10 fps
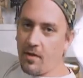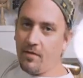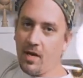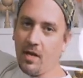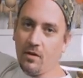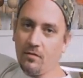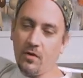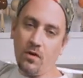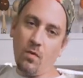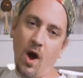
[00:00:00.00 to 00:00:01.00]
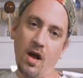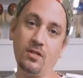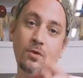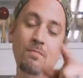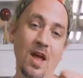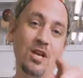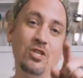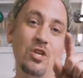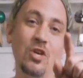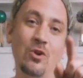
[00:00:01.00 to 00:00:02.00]
other videos for you to watch, so make
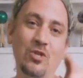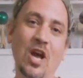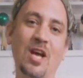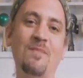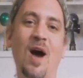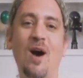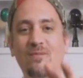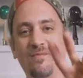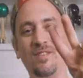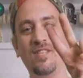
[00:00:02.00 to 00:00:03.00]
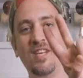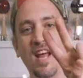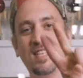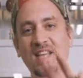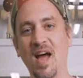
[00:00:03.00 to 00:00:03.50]
sure you go check them out. See you next